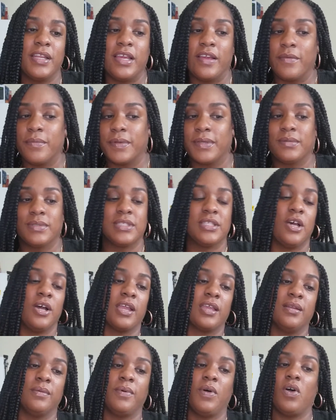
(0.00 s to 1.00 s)
everybody was
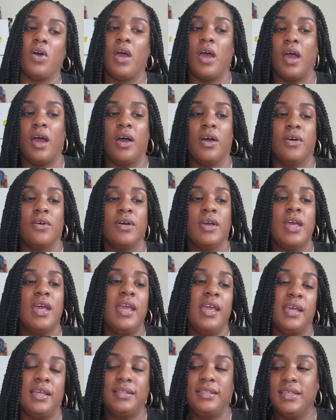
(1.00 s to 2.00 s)
talking about how
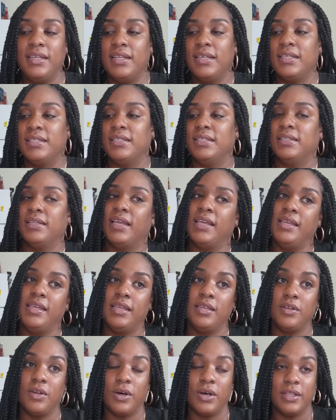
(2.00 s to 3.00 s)
Adidas and Nike
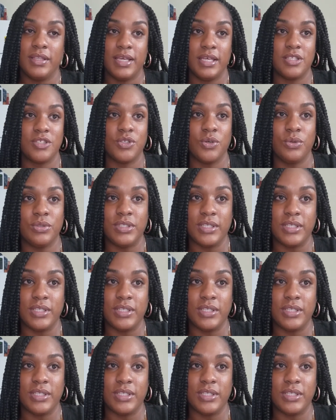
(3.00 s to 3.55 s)
and all that sold.